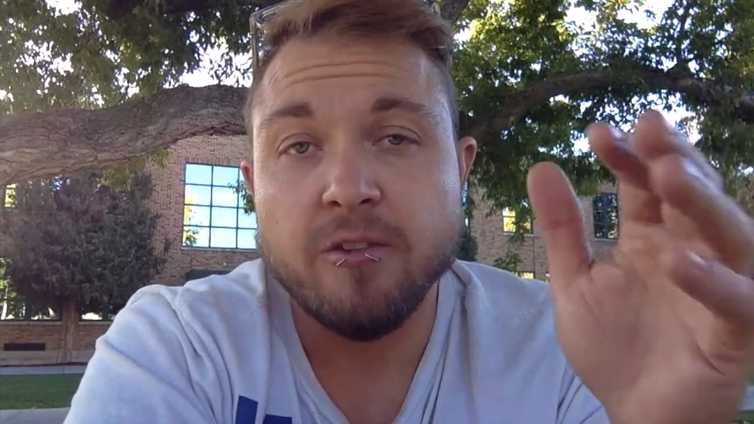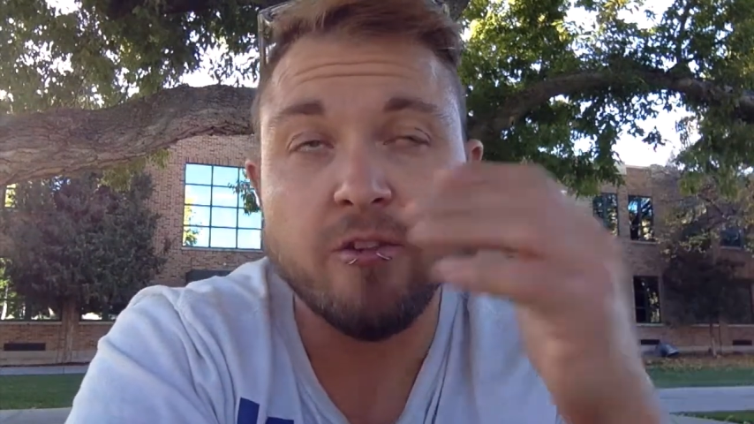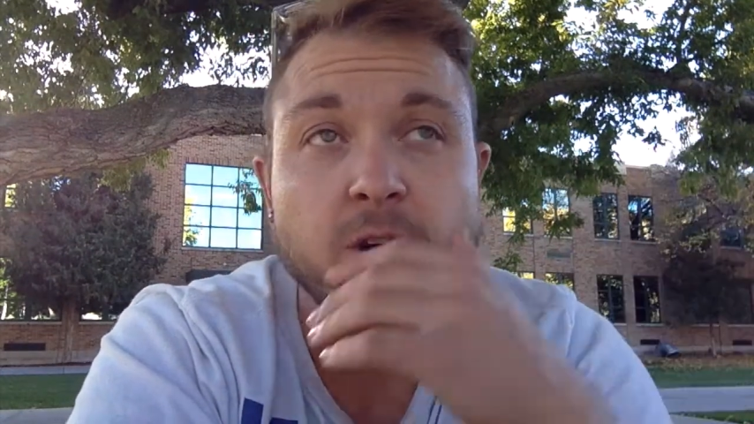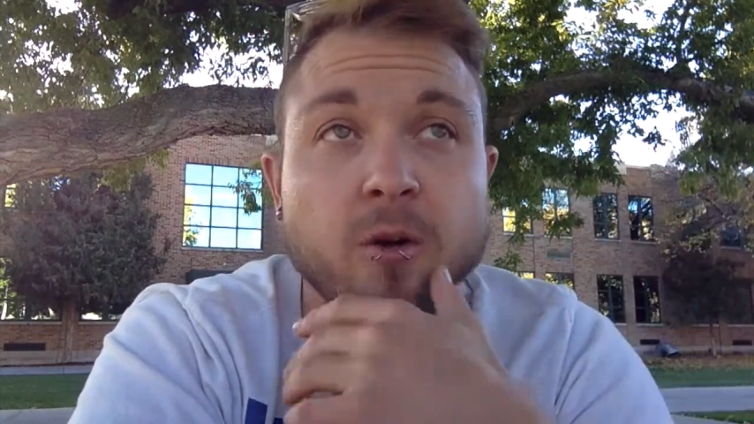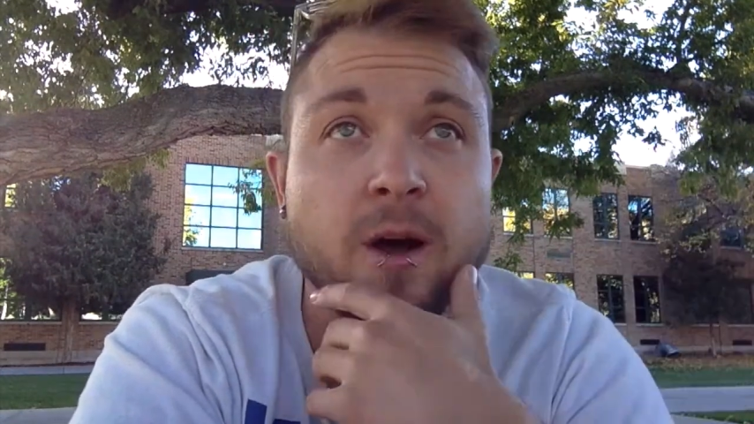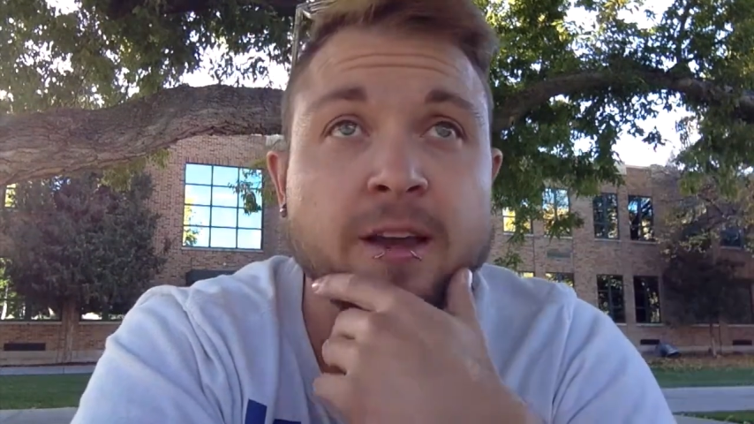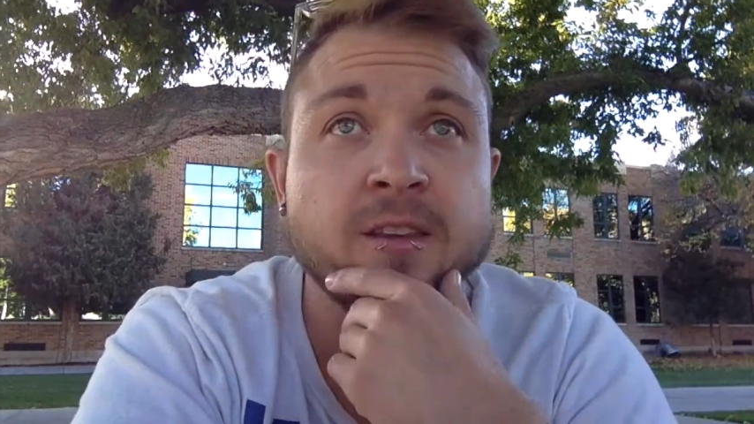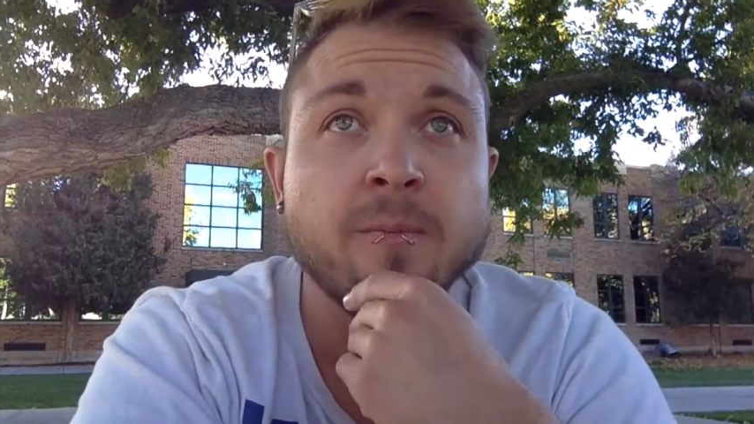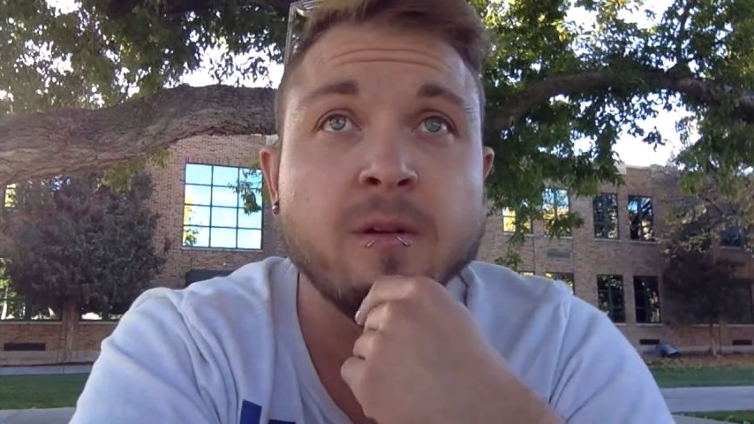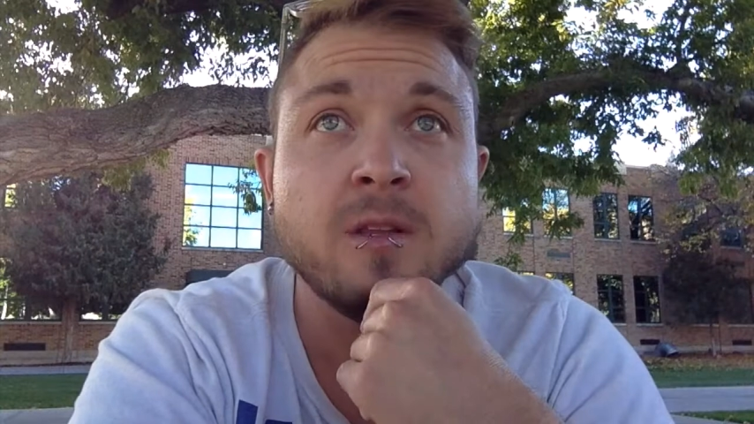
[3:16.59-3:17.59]
so I
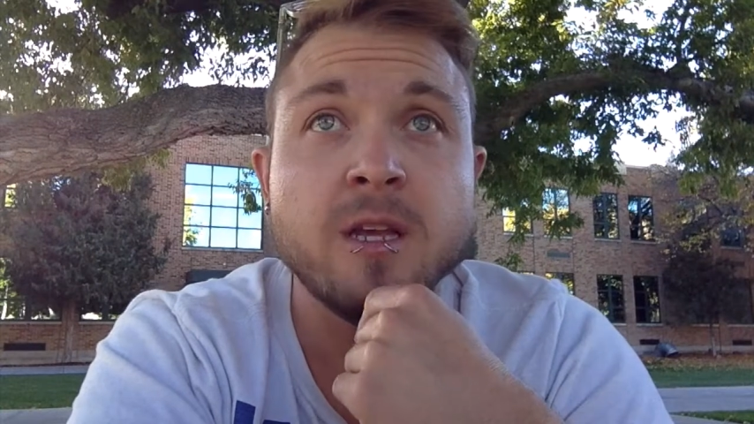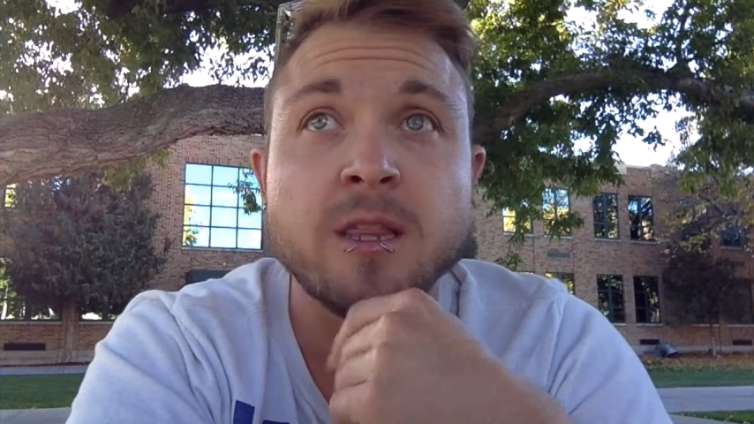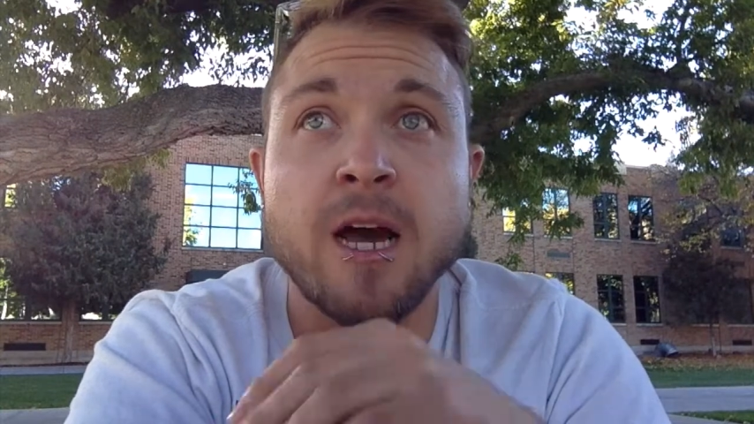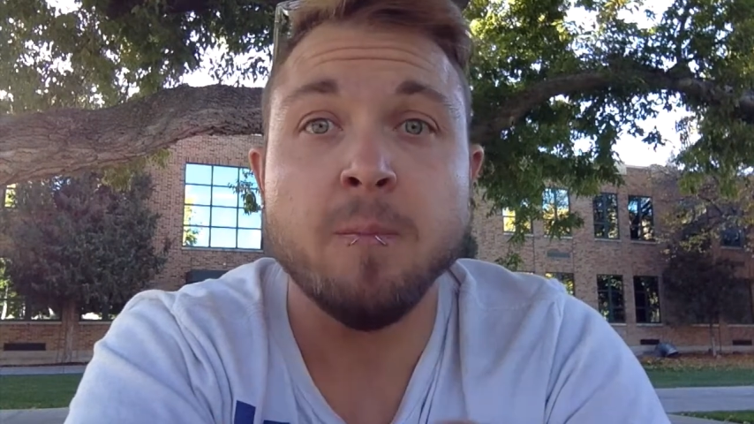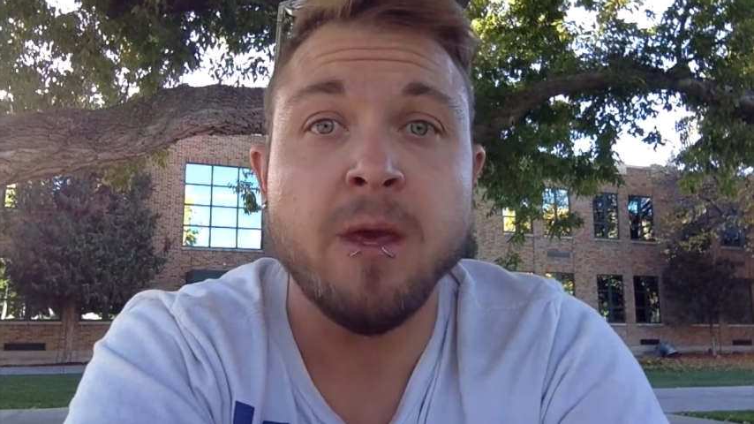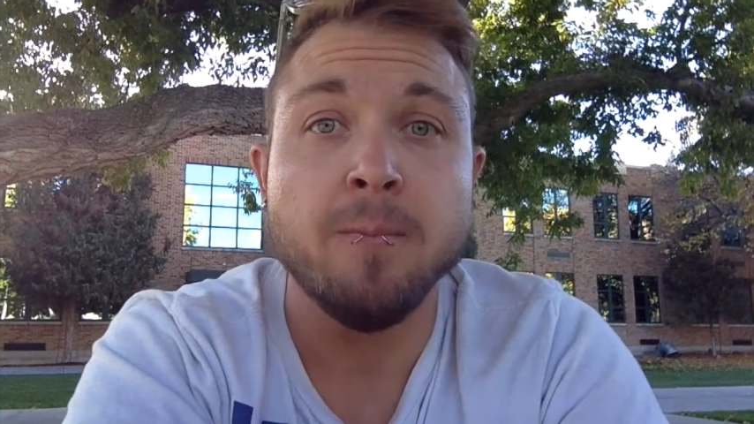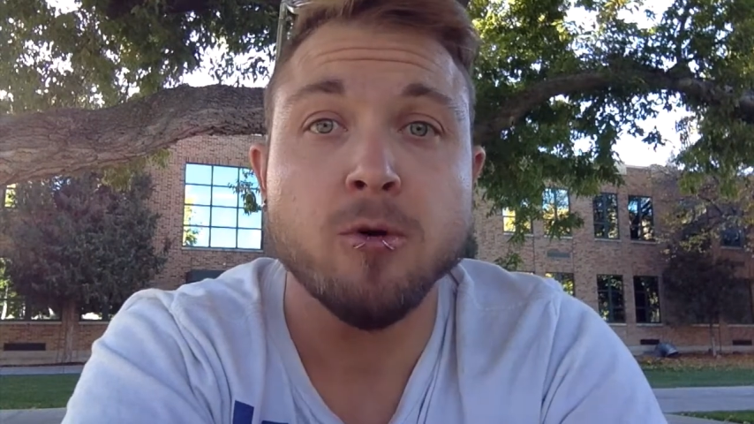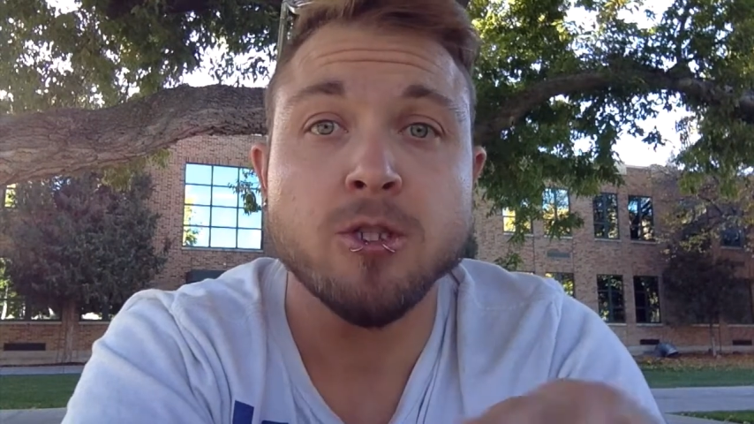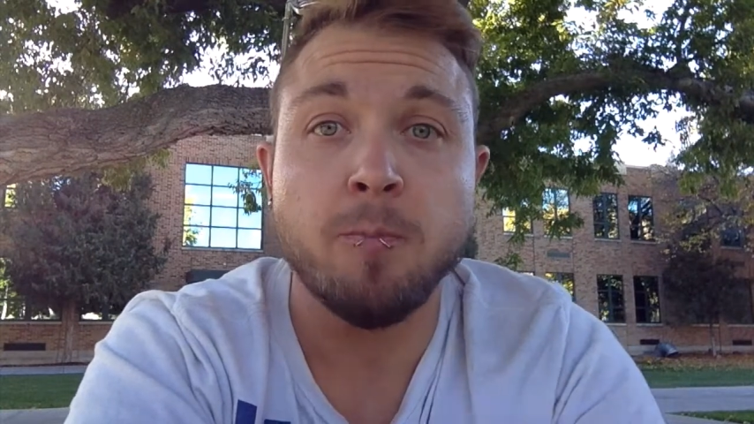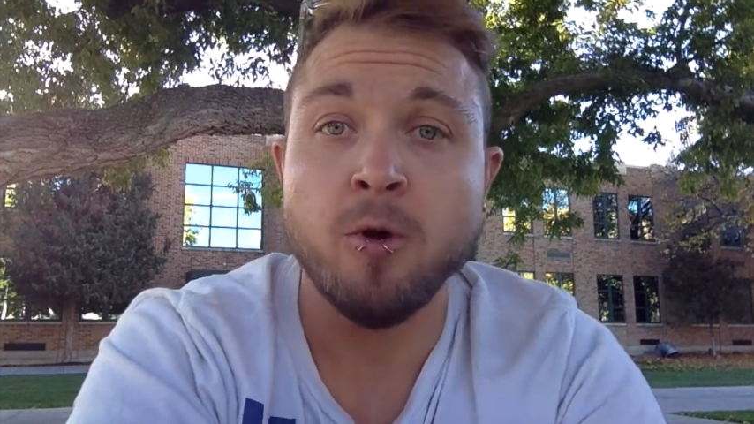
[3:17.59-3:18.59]
typically allowed
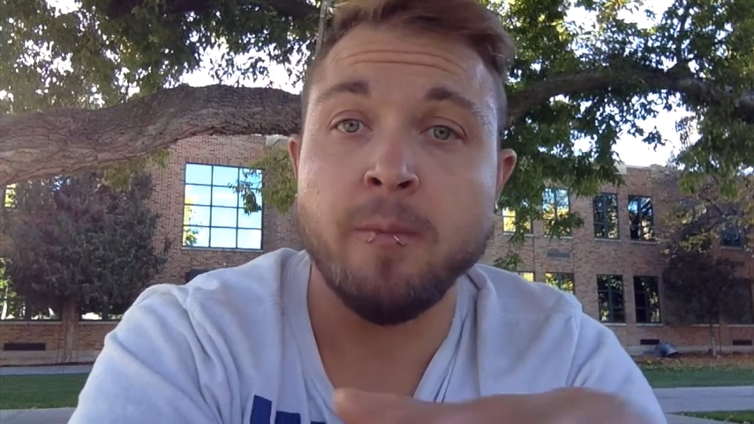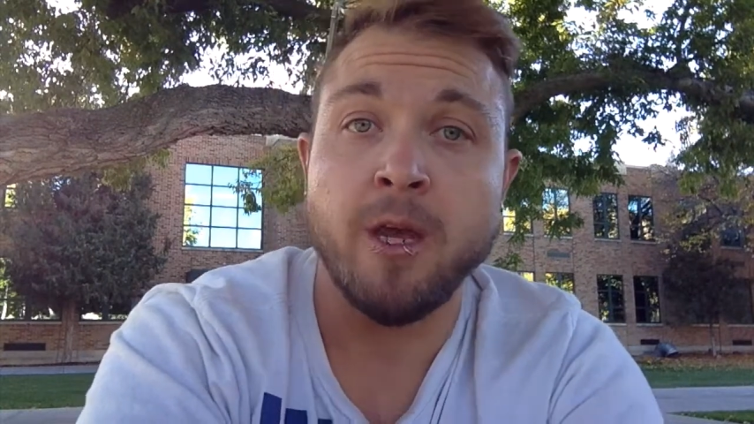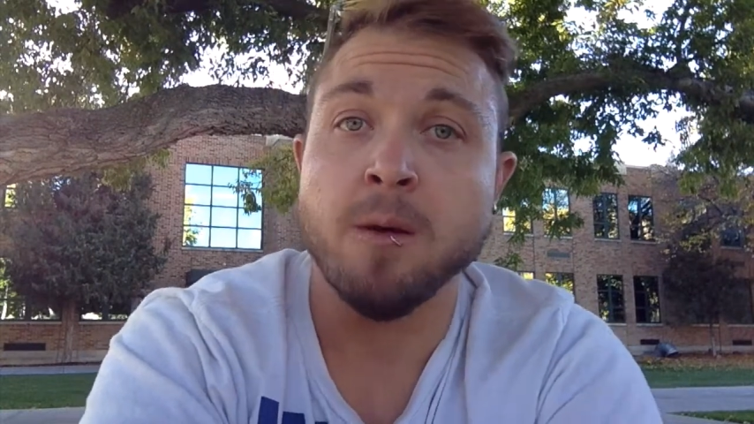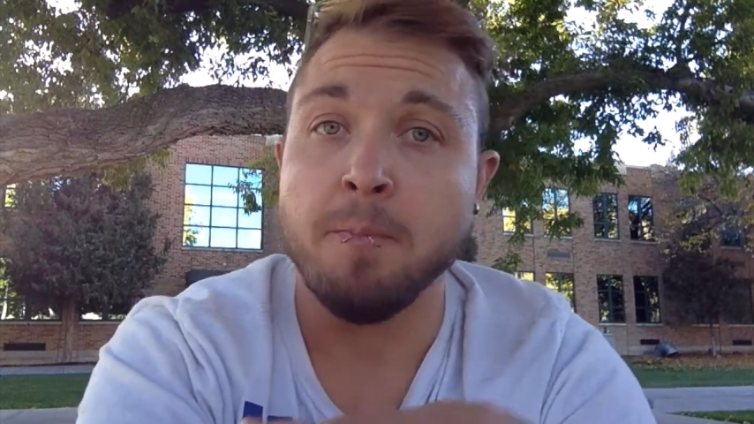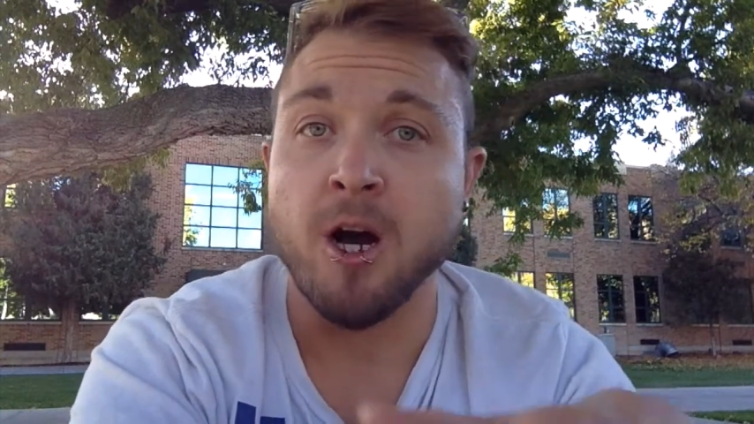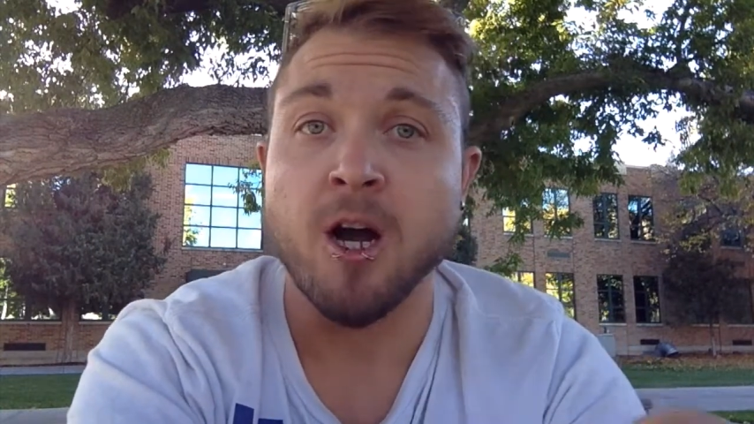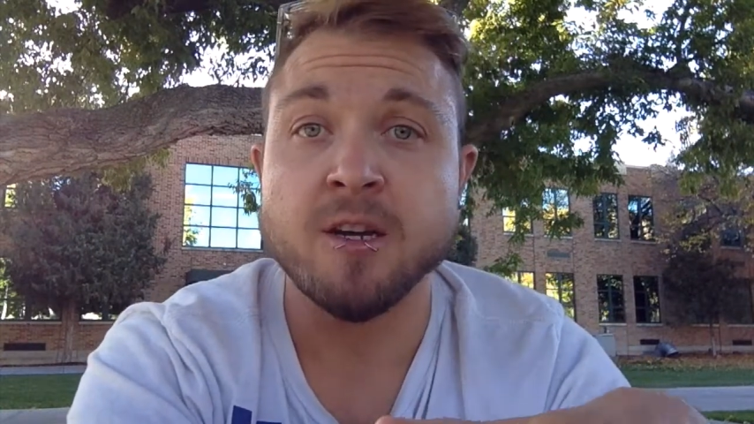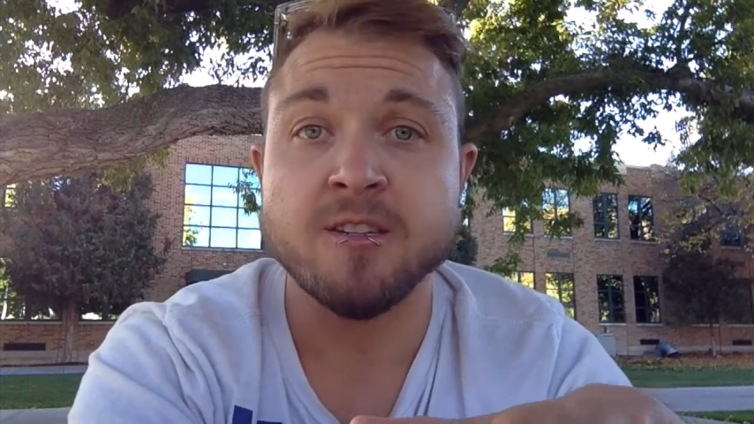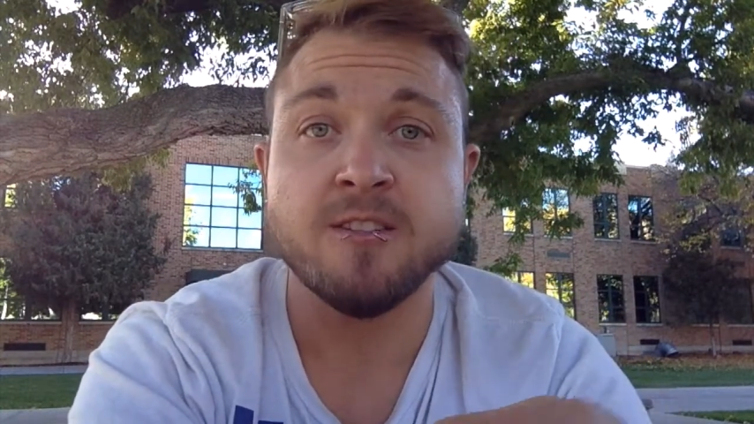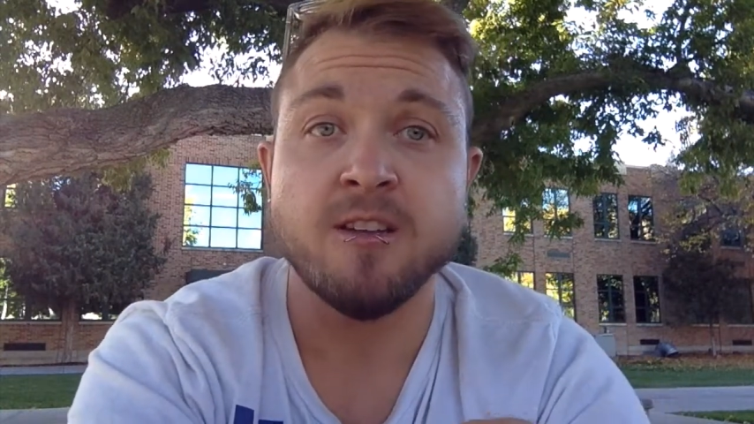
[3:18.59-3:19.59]
people to put me in a
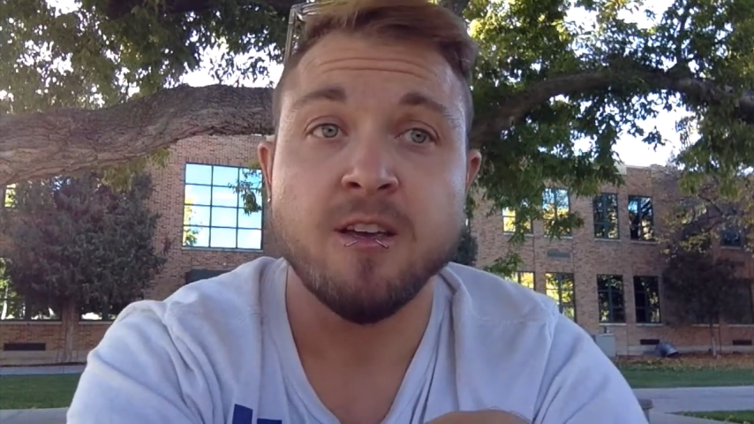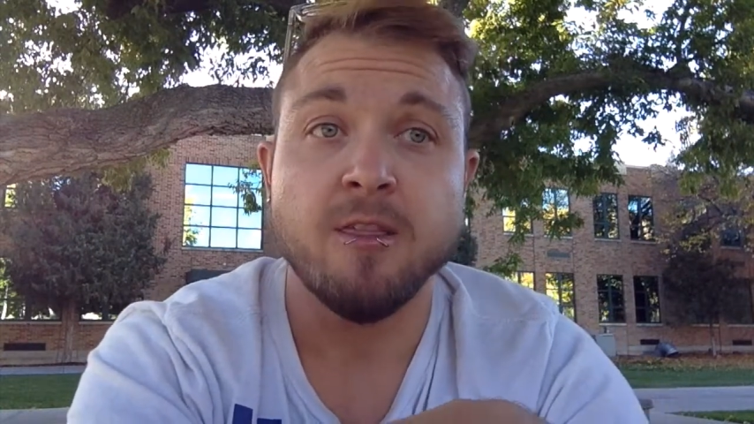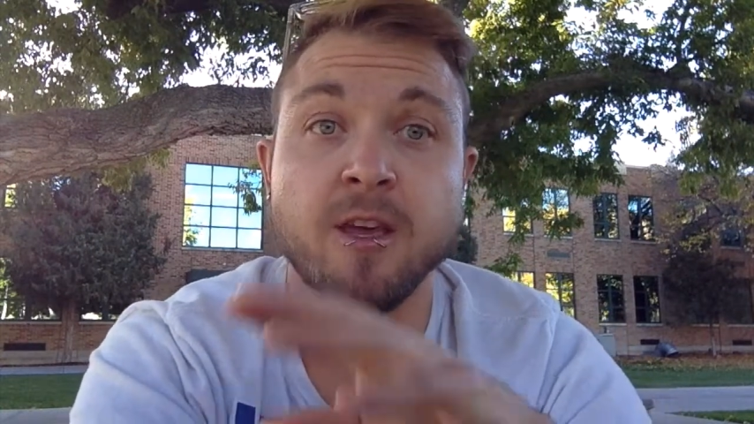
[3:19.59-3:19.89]
box